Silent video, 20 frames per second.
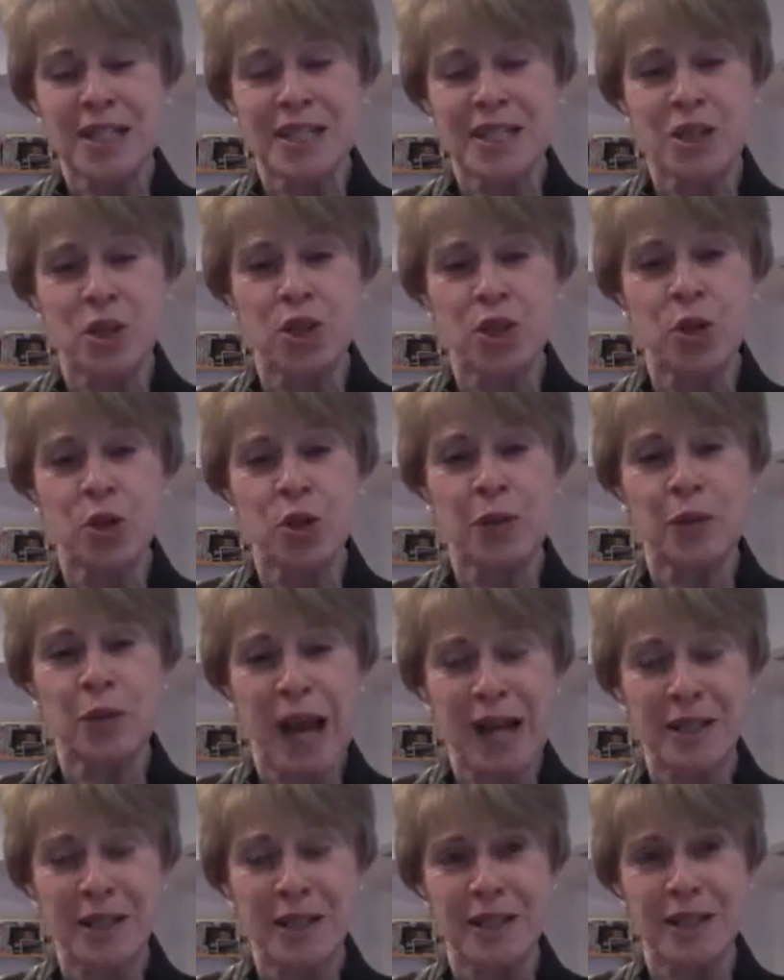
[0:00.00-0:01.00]
So you would
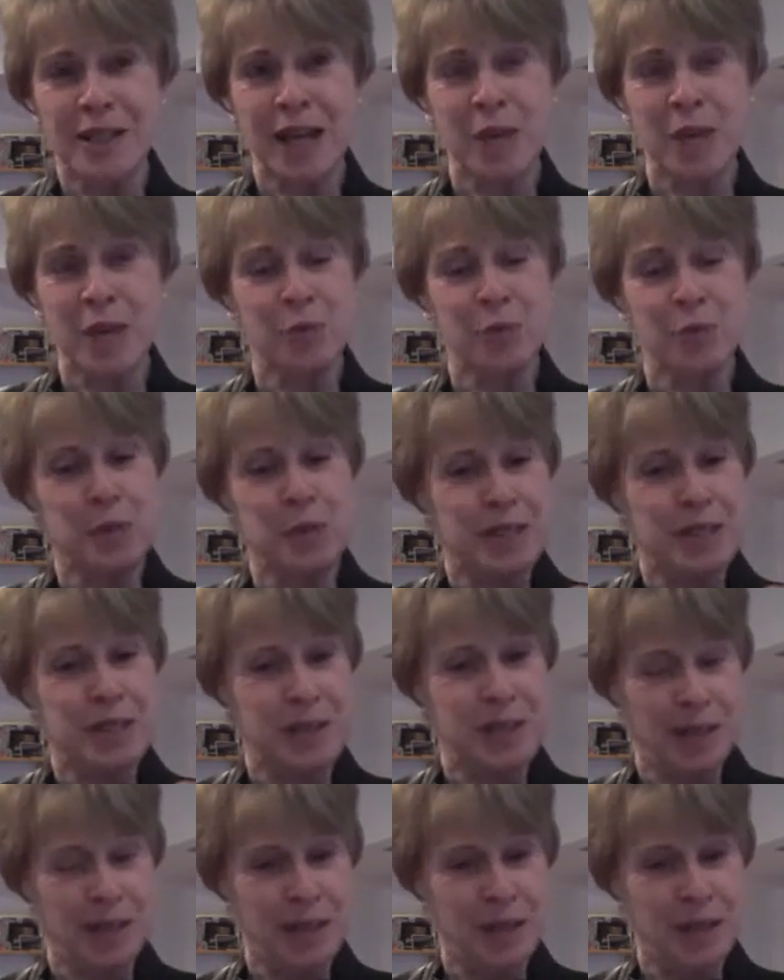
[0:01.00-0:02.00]
they would be
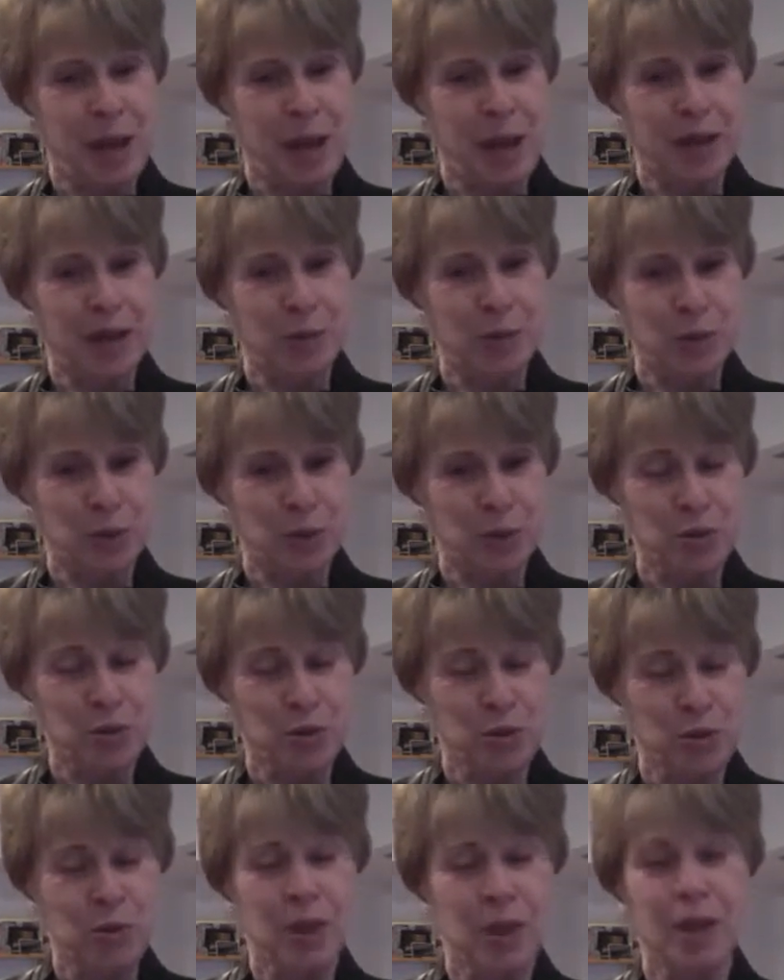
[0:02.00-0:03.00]
sitting in the back of the
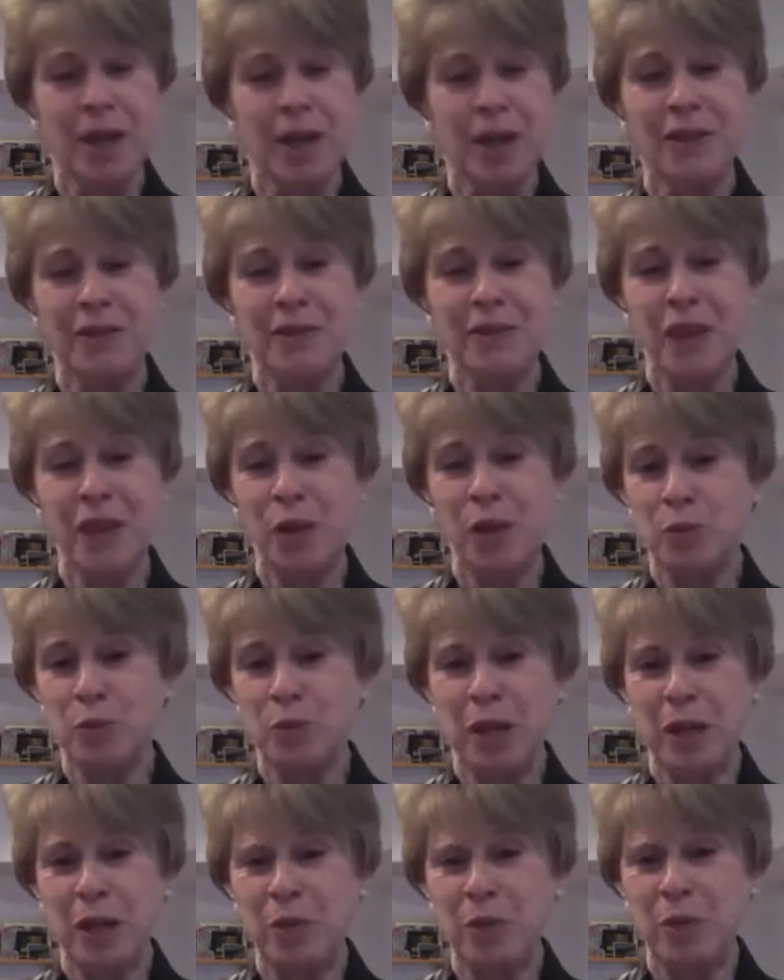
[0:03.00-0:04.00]
room. They would
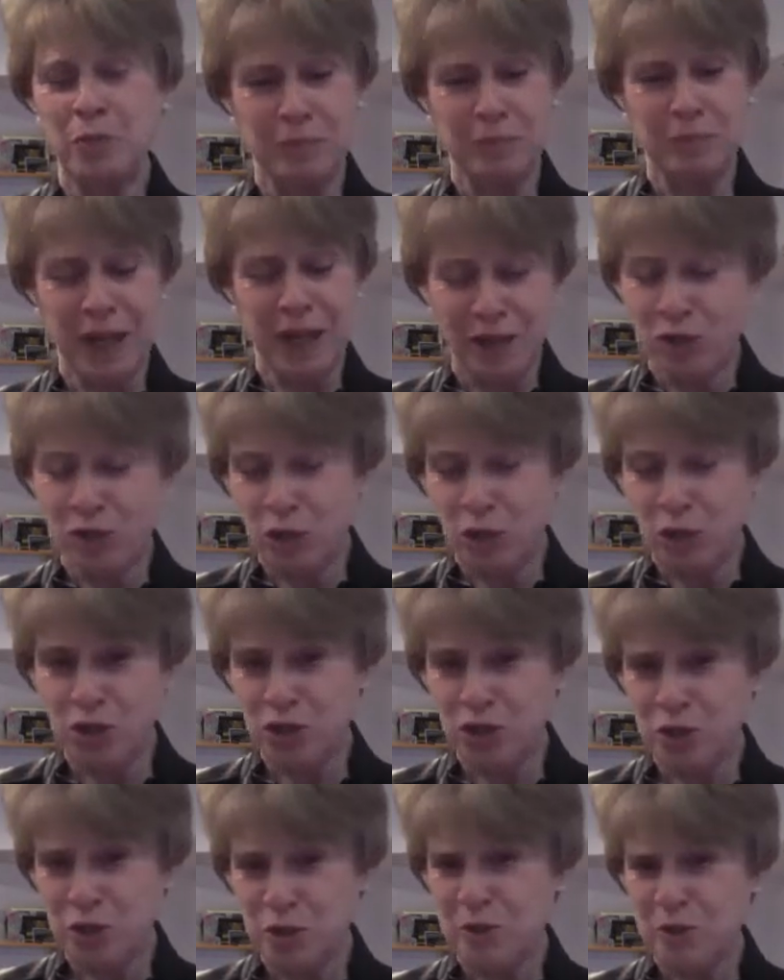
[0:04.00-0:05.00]
be making
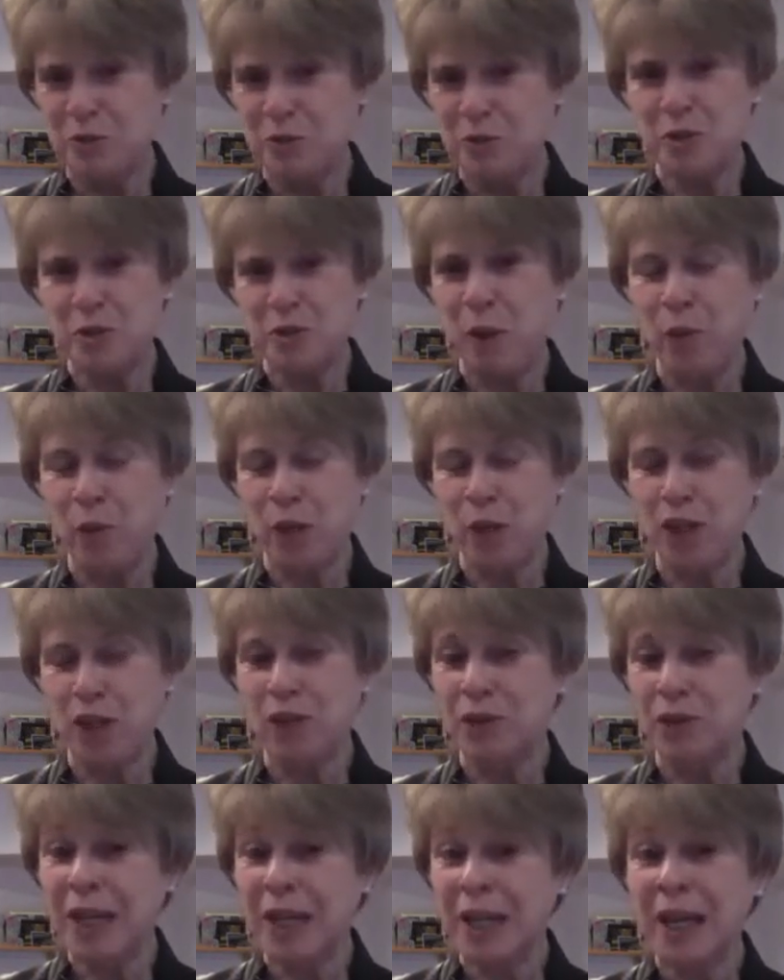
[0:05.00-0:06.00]
notes to themselves about
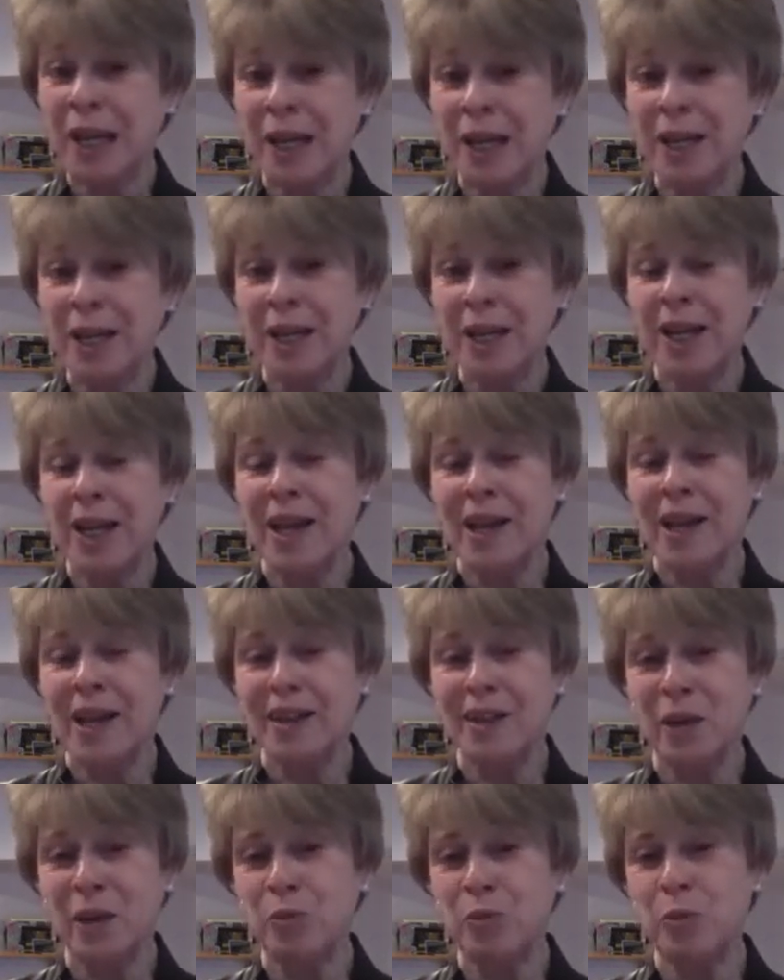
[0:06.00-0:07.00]
what you did.
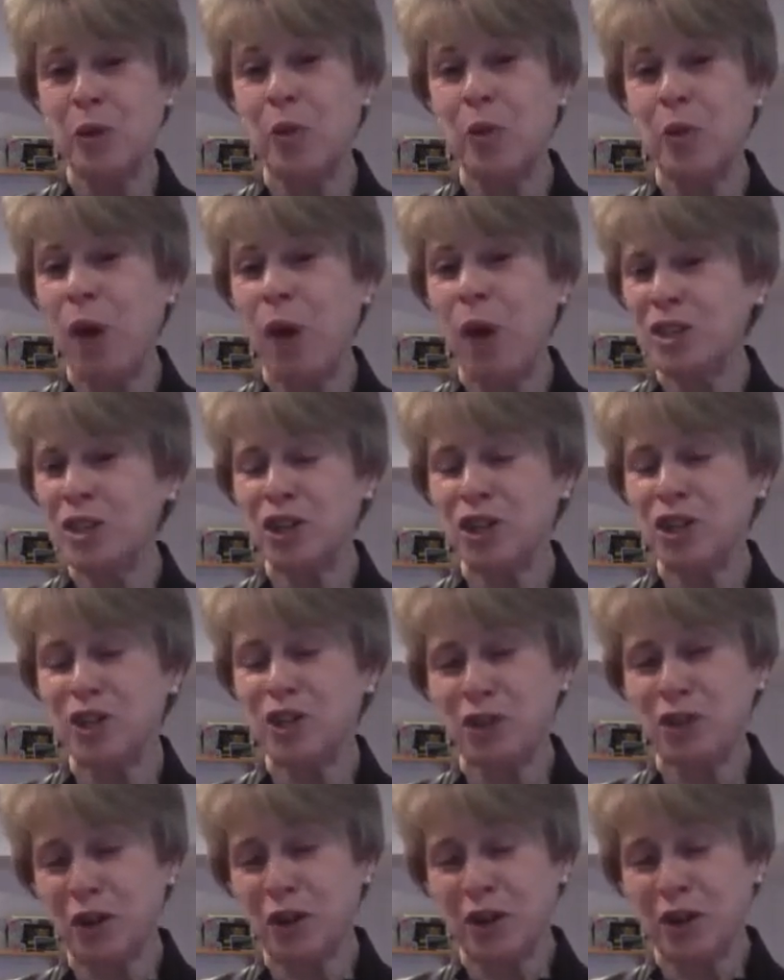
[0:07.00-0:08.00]
They would be watching
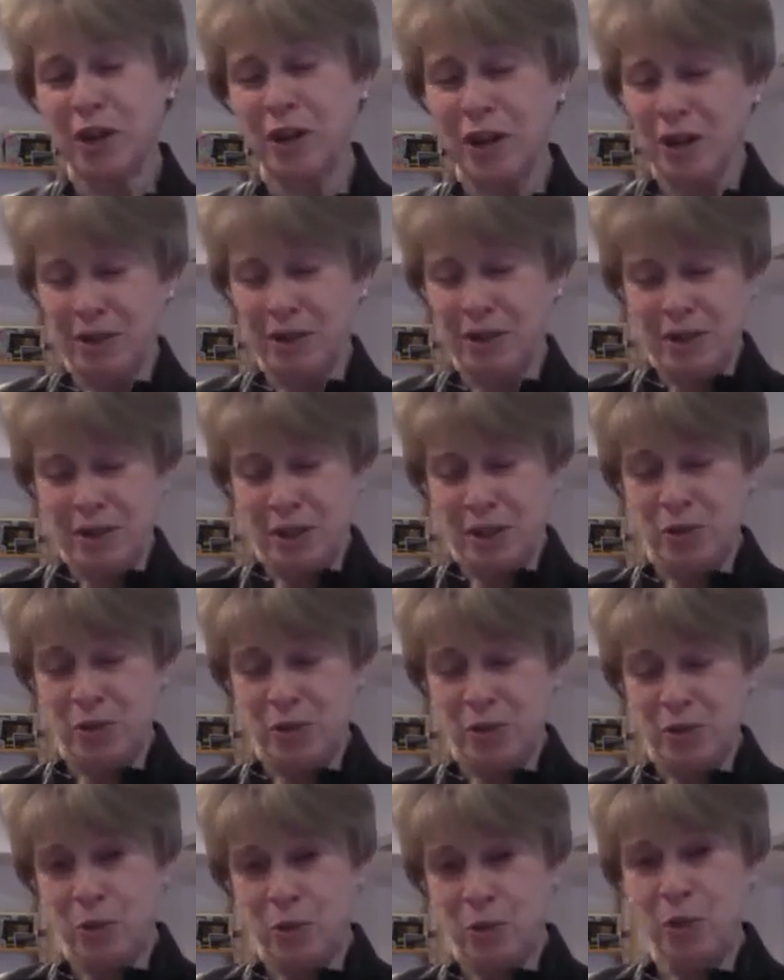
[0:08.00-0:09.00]

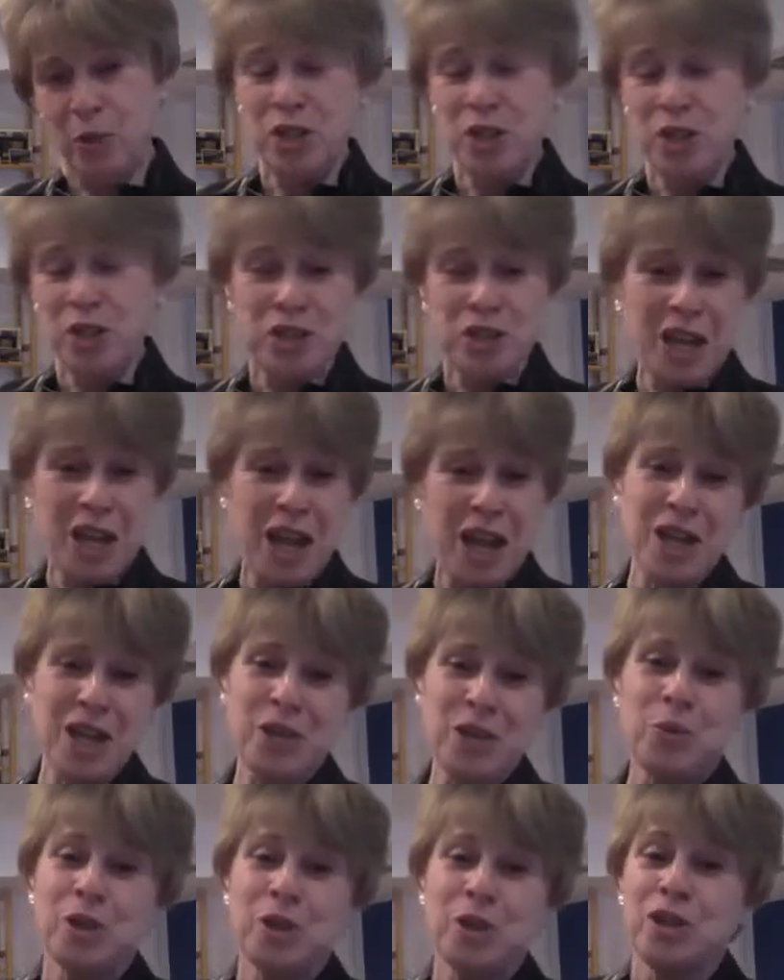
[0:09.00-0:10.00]
when you
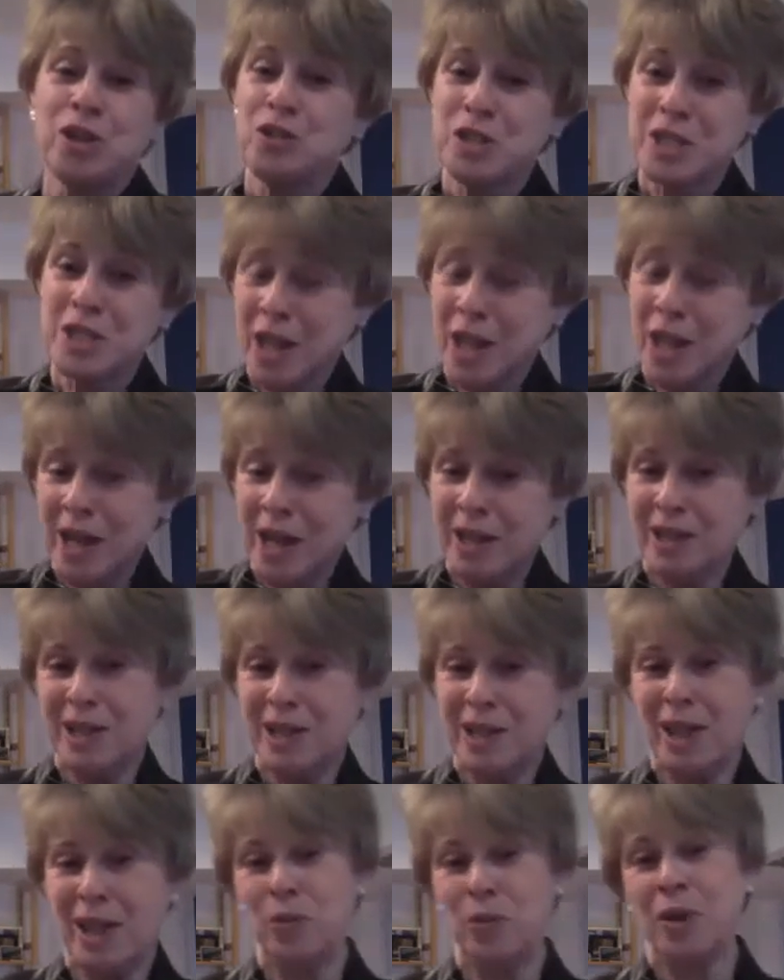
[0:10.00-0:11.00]
stand, when you sit.
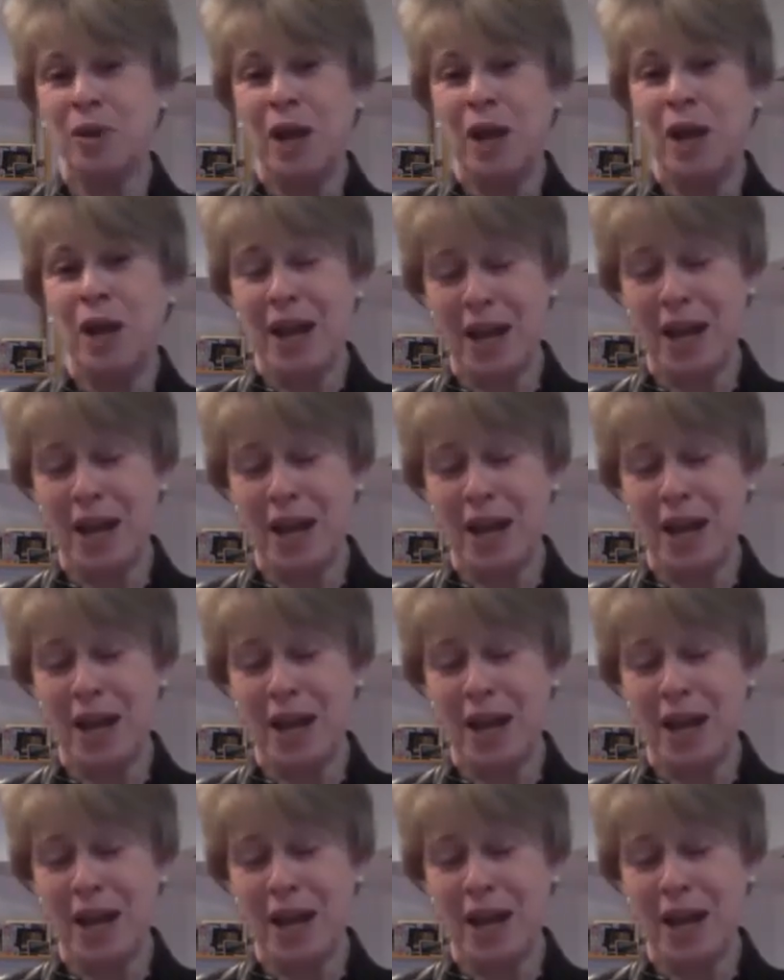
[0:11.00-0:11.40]
They would